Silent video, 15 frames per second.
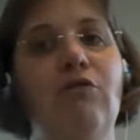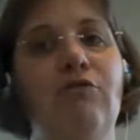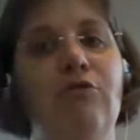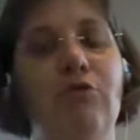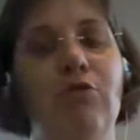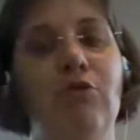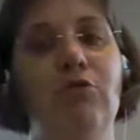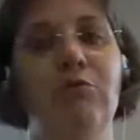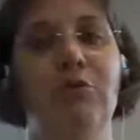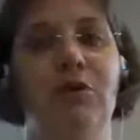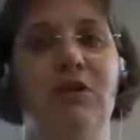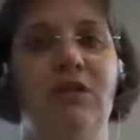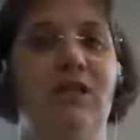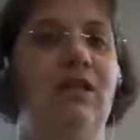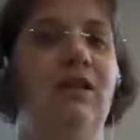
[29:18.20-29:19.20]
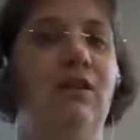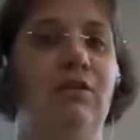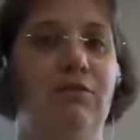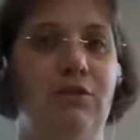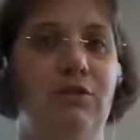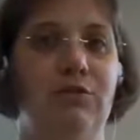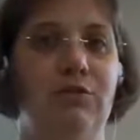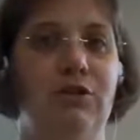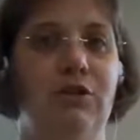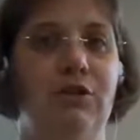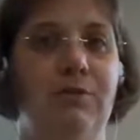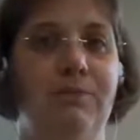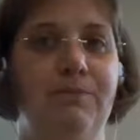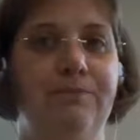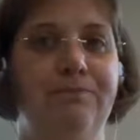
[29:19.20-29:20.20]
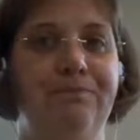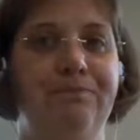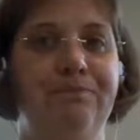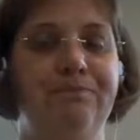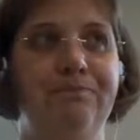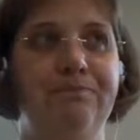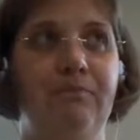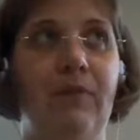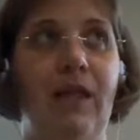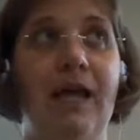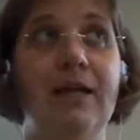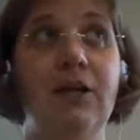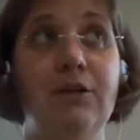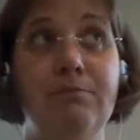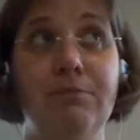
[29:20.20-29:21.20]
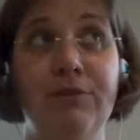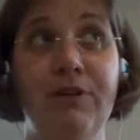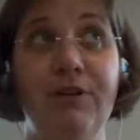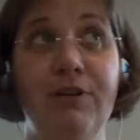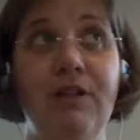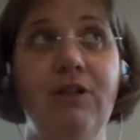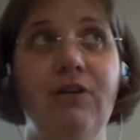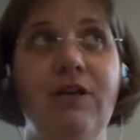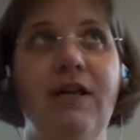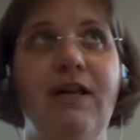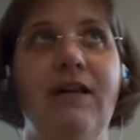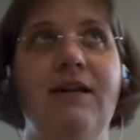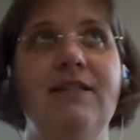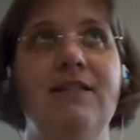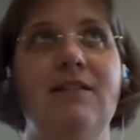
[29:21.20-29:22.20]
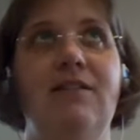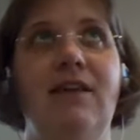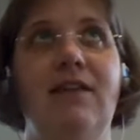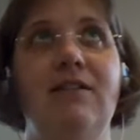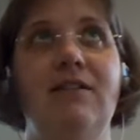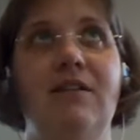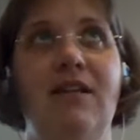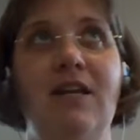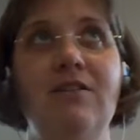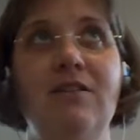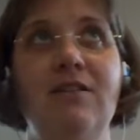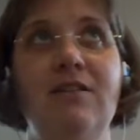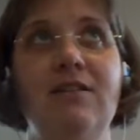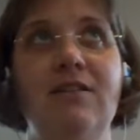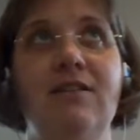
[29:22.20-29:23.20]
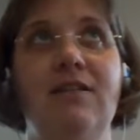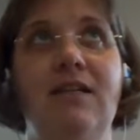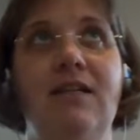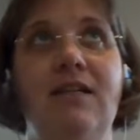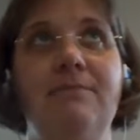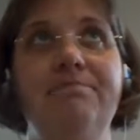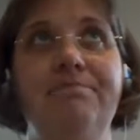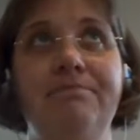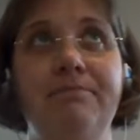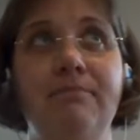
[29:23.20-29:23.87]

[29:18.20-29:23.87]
forward in the future. And briefly looking at the international scene,